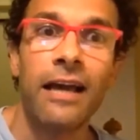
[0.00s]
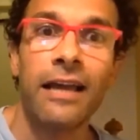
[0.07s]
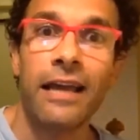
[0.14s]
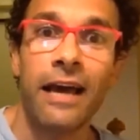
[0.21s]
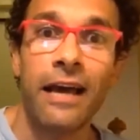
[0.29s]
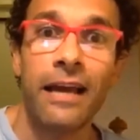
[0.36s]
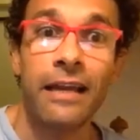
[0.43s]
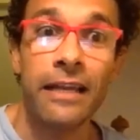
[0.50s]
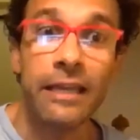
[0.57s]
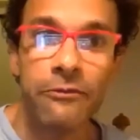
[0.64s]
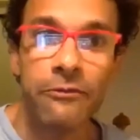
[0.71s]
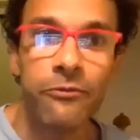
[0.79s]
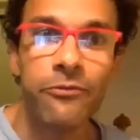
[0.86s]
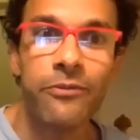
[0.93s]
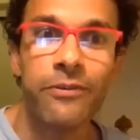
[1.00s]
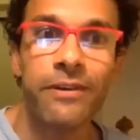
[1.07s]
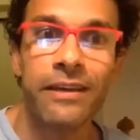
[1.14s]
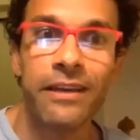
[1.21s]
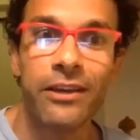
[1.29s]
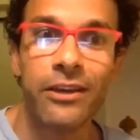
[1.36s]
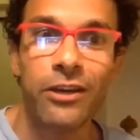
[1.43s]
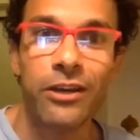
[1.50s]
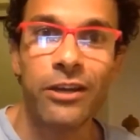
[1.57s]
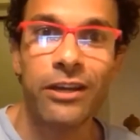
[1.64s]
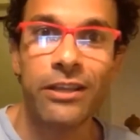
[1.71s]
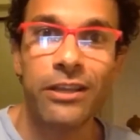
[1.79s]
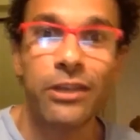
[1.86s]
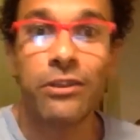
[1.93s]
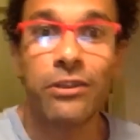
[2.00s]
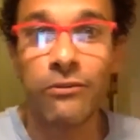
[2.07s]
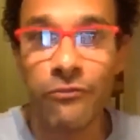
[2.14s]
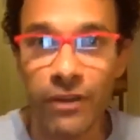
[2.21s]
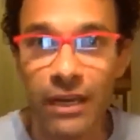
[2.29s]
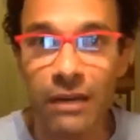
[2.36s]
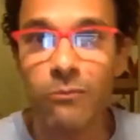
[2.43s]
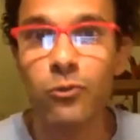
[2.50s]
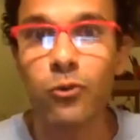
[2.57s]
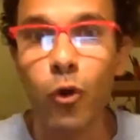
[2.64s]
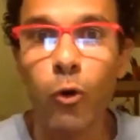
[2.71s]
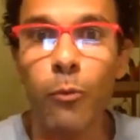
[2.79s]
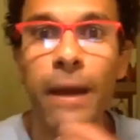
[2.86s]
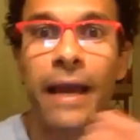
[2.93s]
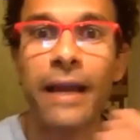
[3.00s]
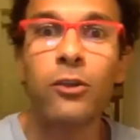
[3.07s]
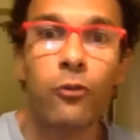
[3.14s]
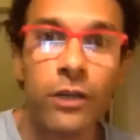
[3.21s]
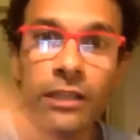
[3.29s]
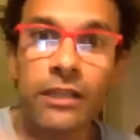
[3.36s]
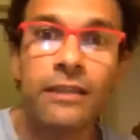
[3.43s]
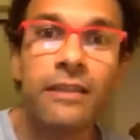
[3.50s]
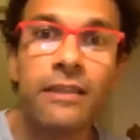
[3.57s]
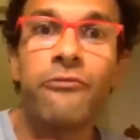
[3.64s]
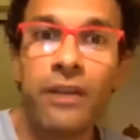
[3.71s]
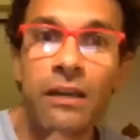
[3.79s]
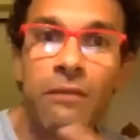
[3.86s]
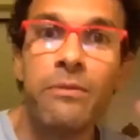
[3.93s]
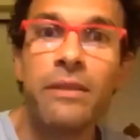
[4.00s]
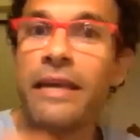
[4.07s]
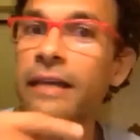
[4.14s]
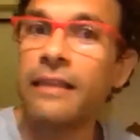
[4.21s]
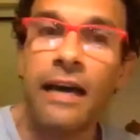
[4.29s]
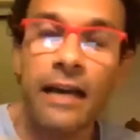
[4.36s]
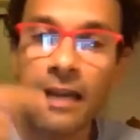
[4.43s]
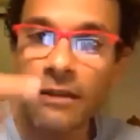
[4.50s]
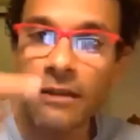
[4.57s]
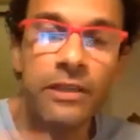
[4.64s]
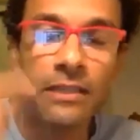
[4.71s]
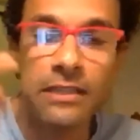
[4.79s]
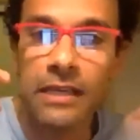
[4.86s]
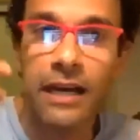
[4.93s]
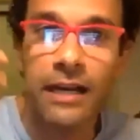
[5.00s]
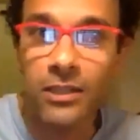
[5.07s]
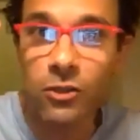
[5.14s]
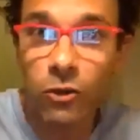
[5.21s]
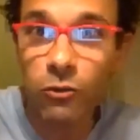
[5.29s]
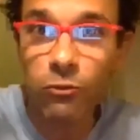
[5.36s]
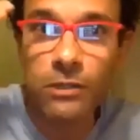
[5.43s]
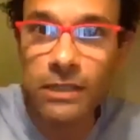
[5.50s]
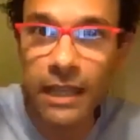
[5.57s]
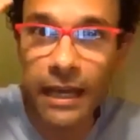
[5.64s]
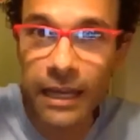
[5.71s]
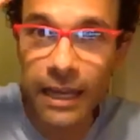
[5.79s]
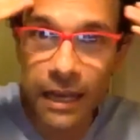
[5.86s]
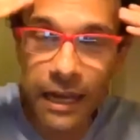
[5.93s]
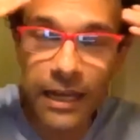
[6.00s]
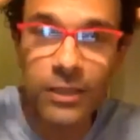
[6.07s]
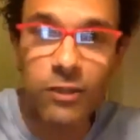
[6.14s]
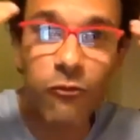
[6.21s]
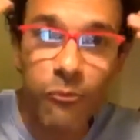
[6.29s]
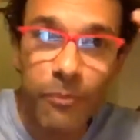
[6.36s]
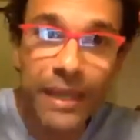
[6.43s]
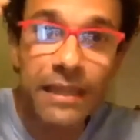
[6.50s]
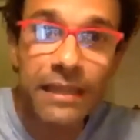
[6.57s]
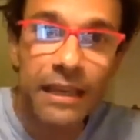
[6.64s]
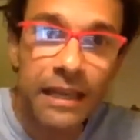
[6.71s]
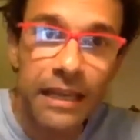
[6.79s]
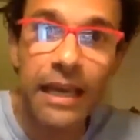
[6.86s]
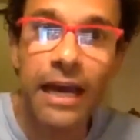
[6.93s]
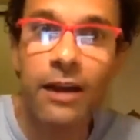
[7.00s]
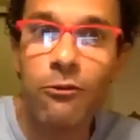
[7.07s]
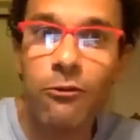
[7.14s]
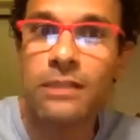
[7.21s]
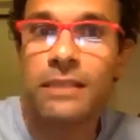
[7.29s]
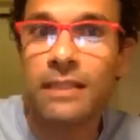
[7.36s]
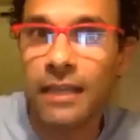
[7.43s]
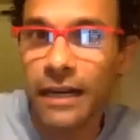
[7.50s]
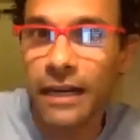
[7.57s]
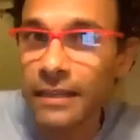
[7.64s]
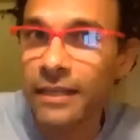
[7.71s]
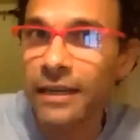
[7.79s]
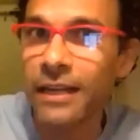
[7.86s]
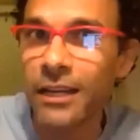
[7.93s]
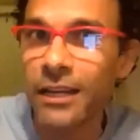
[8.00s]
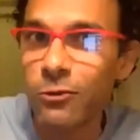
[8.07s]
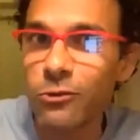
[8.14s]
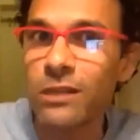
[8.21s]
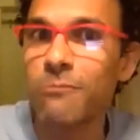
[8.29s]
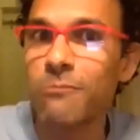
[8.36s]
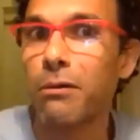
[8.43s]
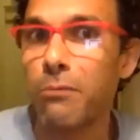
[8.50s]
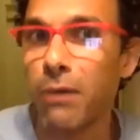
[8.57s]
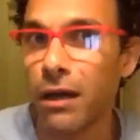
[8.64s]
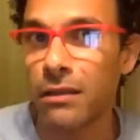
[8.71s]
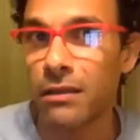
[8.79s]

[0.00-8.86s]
leave the film, to go back to edit the film that I live inside. So it was like a kind of mentally, I was literally losing my mind.